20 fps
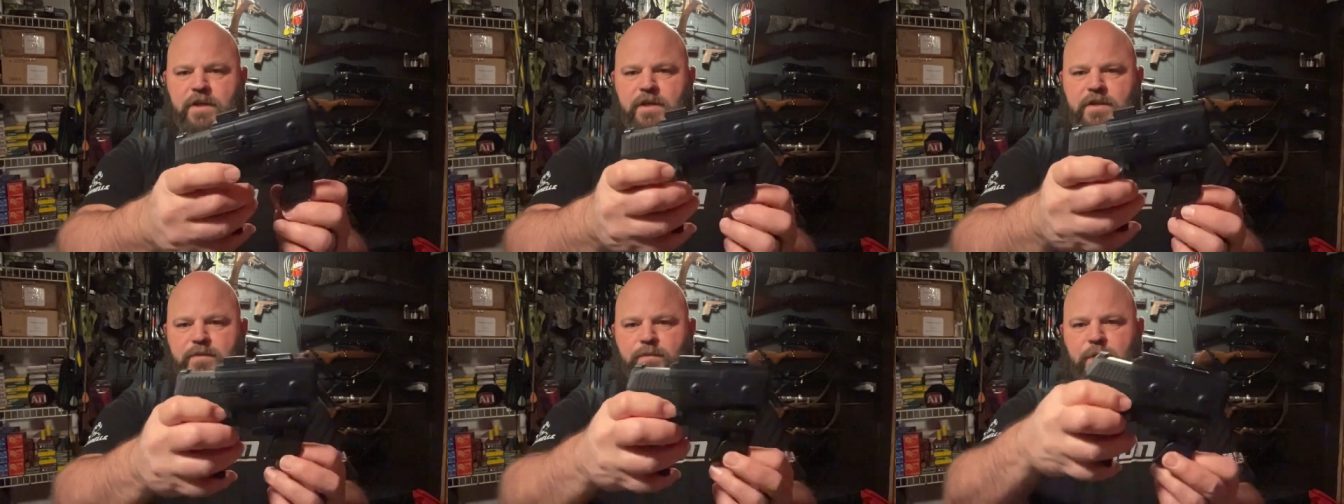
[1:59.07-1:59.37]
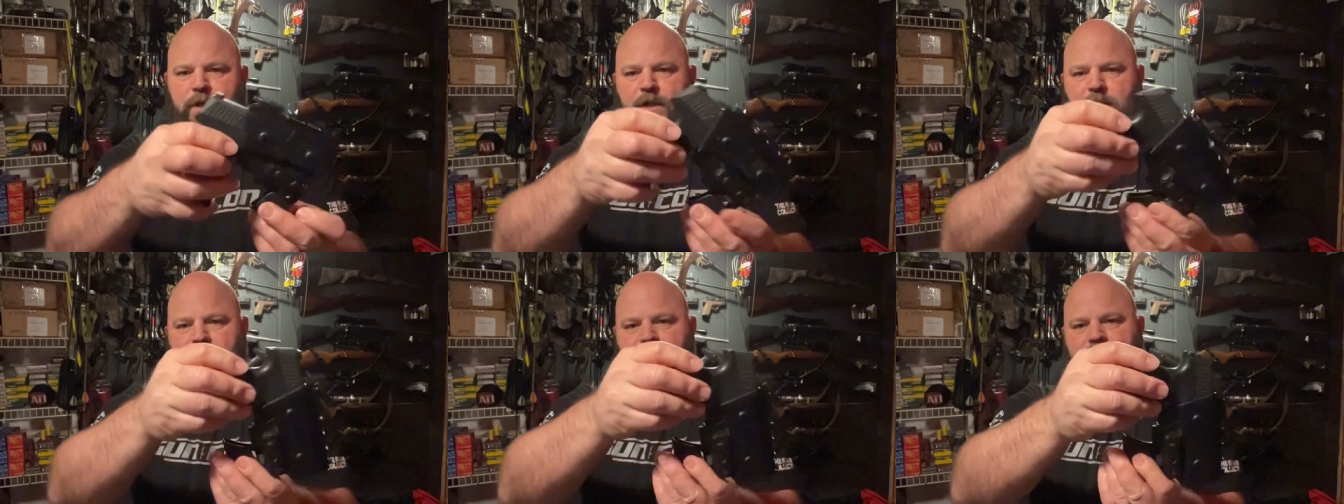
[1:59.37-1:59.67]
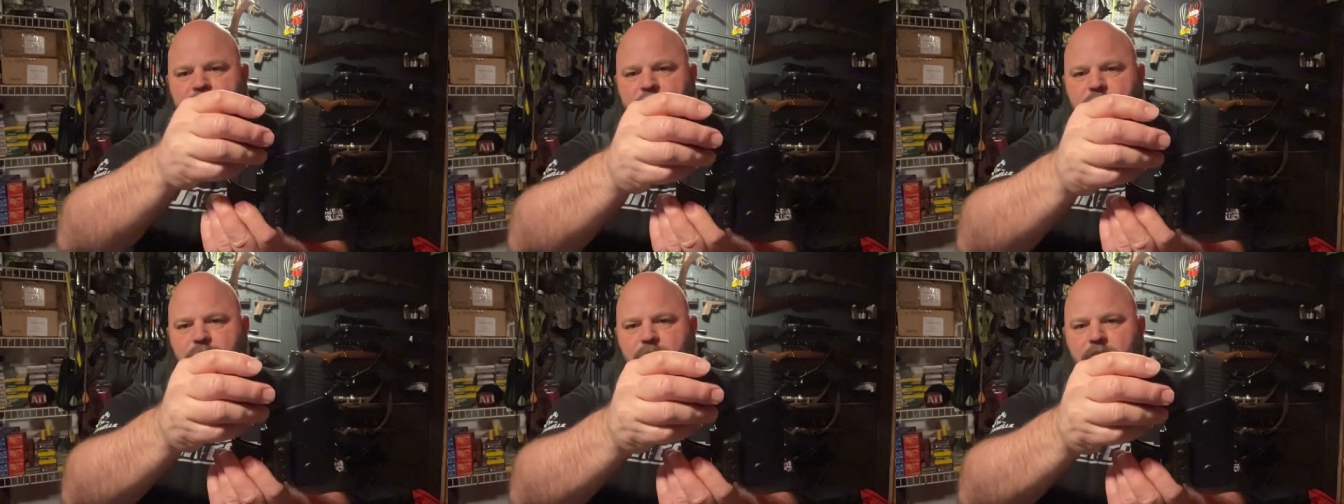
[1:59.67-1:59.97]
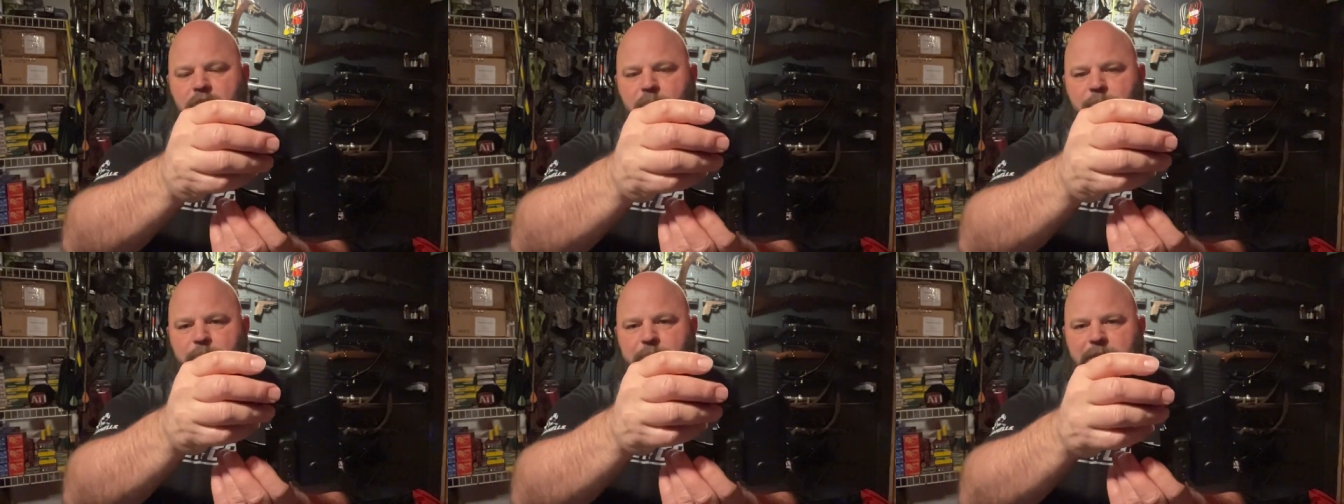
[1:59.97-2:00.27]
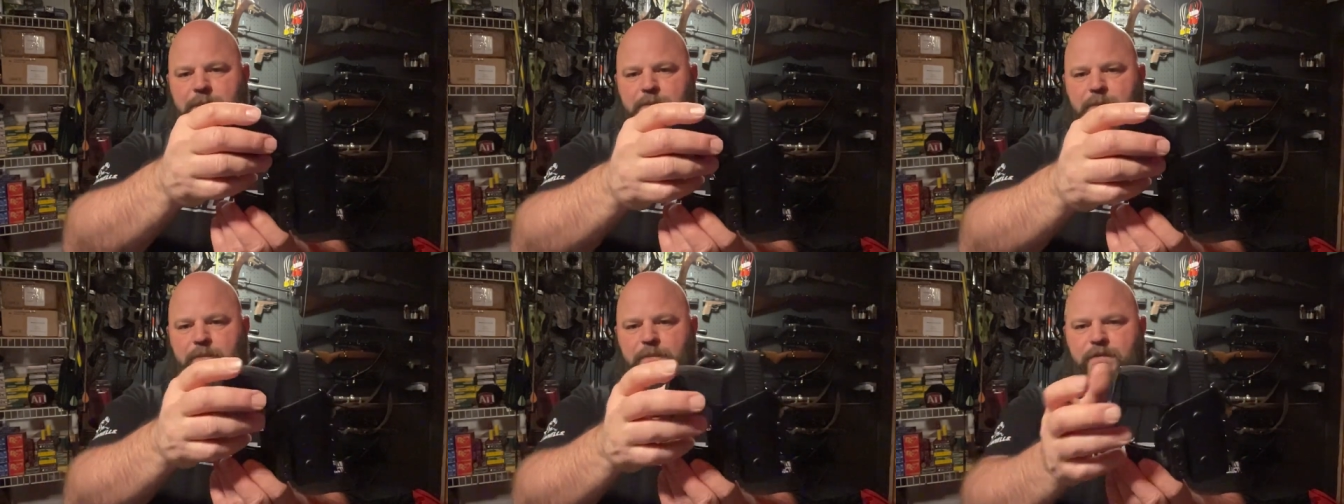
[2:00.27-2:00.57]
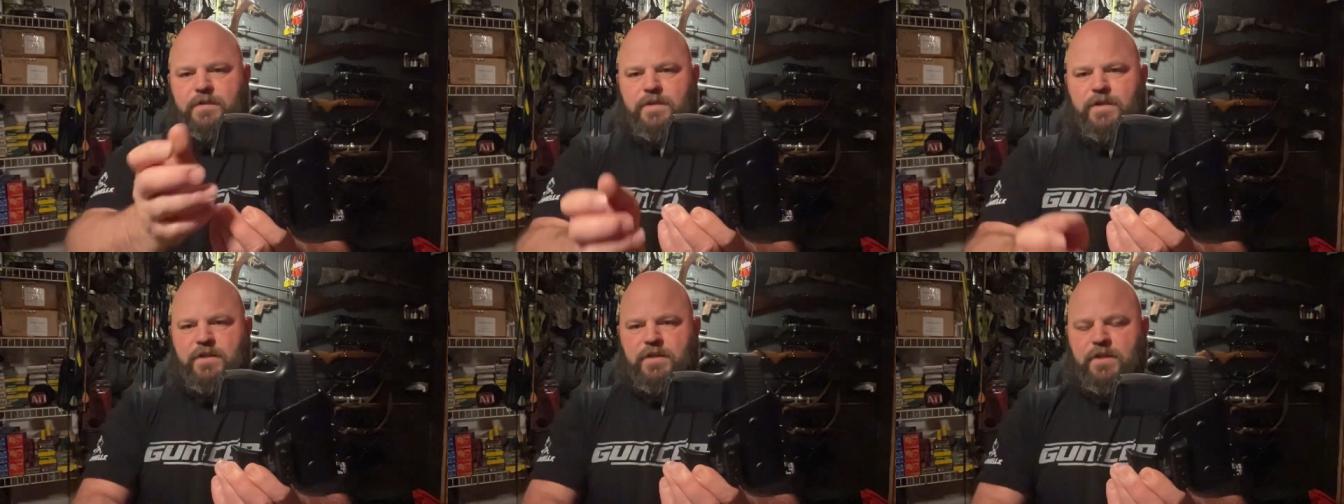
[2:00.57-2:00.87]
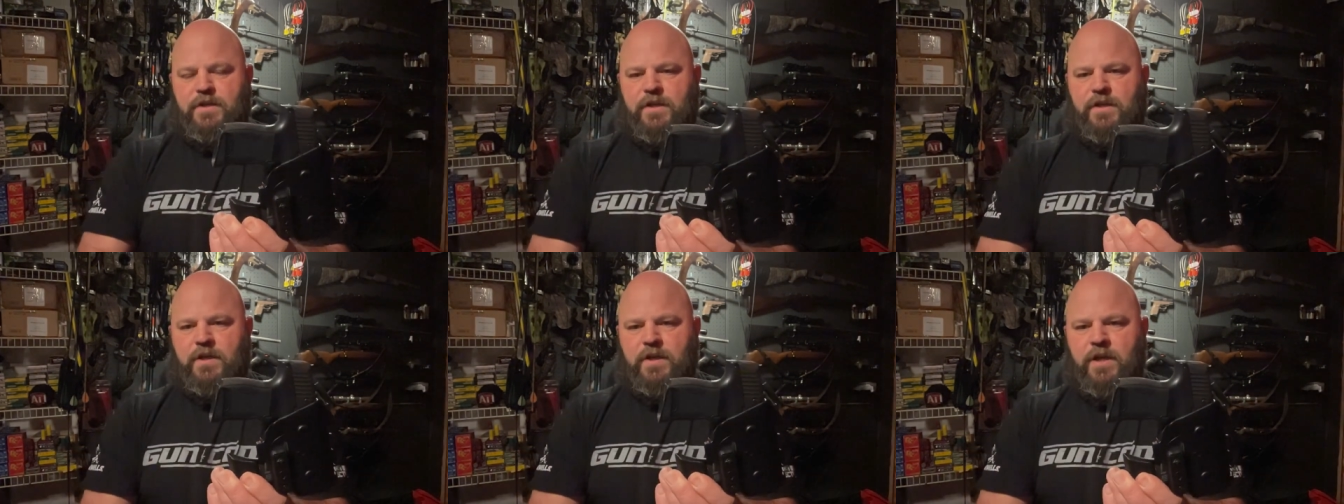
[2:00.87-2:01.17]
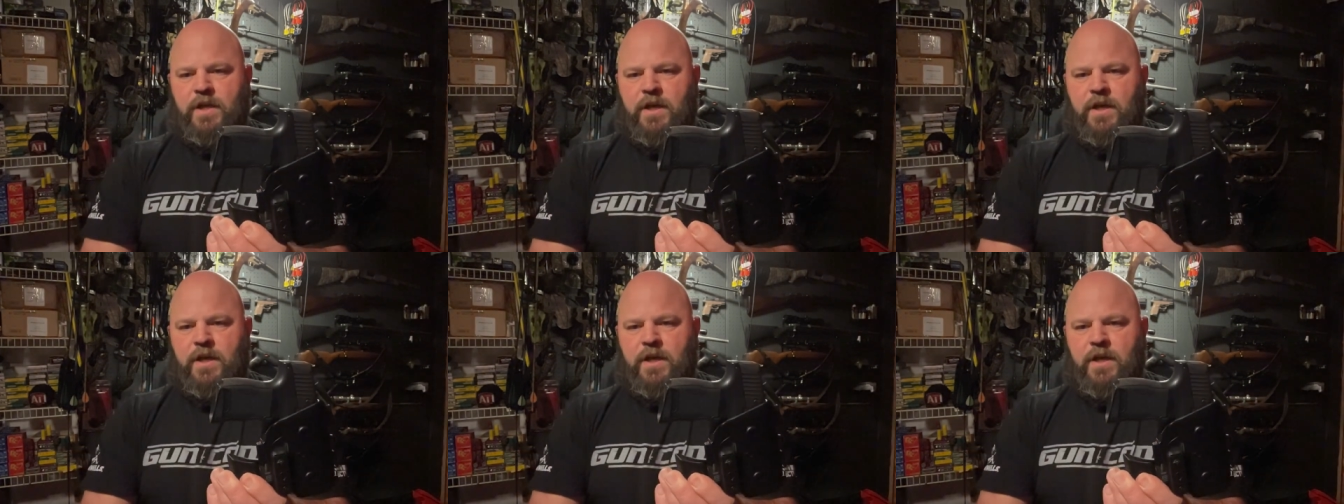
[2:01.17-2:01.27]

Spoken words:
as well as to help keep it positioned